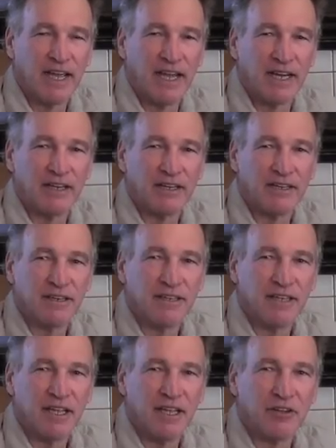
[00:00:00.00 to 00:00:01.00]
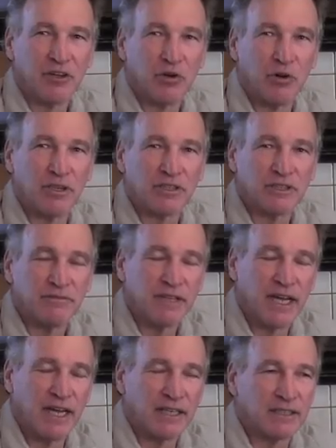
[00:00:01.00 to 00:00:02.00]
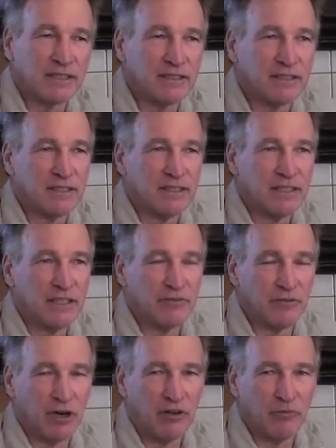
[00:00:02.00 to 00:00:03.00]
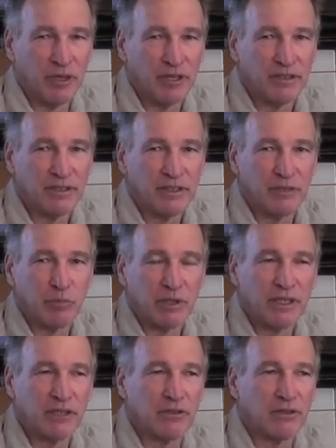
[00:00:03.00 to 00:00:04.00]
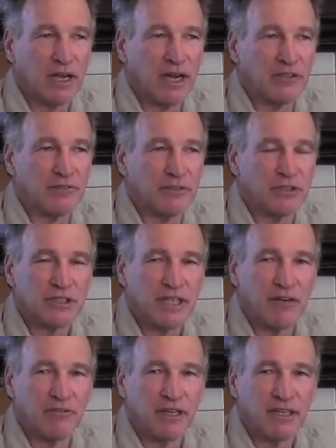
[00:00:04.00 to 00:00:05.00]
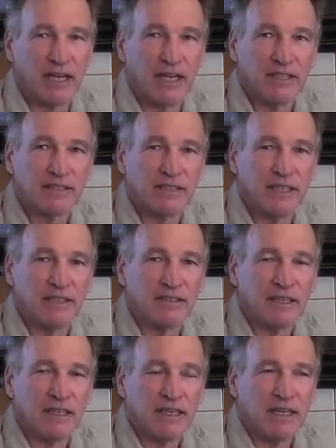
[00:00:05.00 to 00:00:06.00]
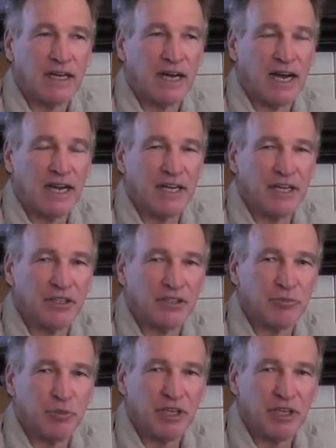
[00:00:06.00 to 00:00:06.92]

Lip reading: And in the course of that involvement in a political controversy, I realized that I needed to